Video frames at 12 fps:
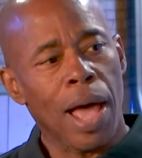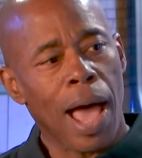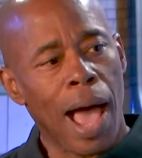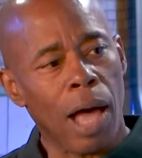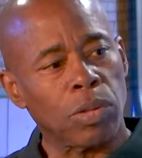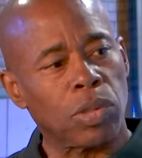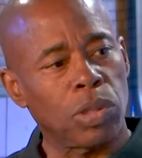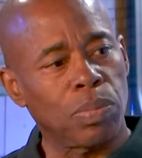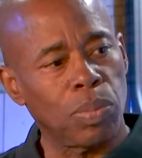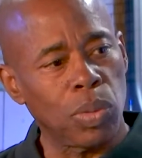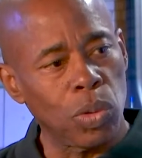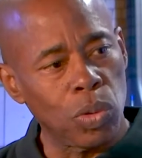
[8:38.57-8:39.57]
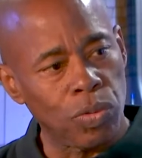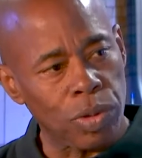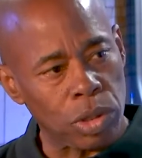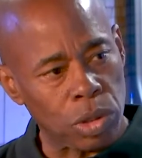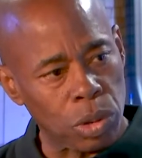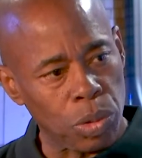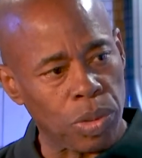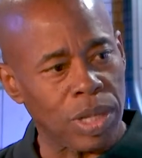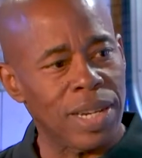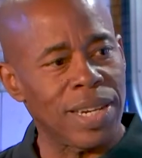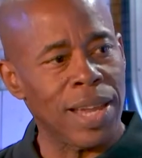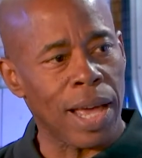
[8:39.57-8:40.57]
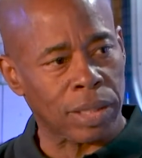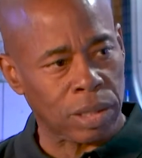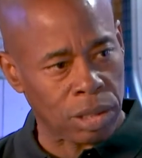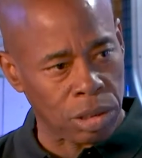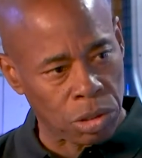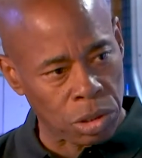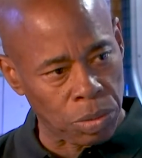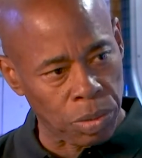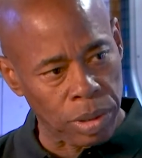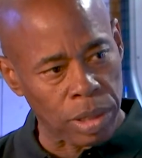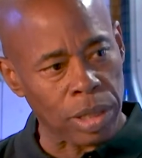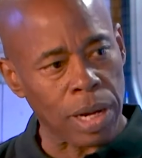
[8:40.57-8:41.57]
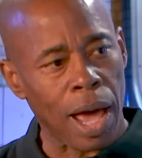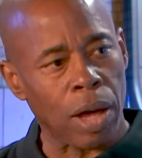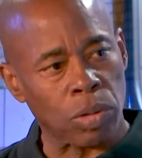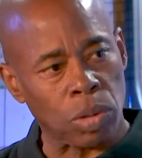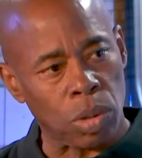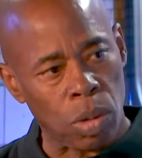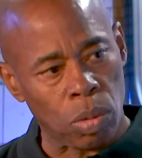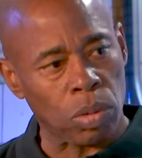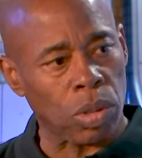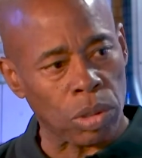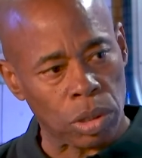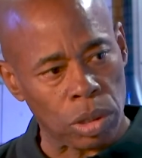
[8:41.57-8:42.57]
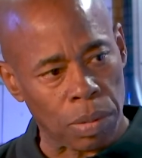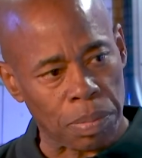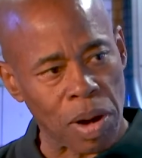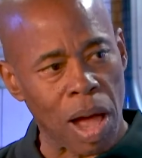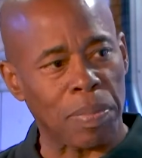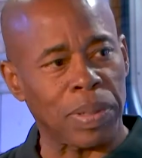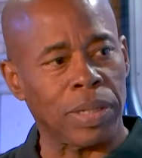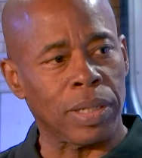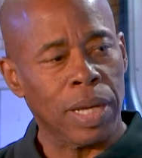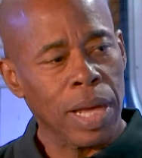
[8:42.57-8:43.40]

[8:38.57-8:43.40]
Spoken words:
how to move into the next century and how to hold on to your property,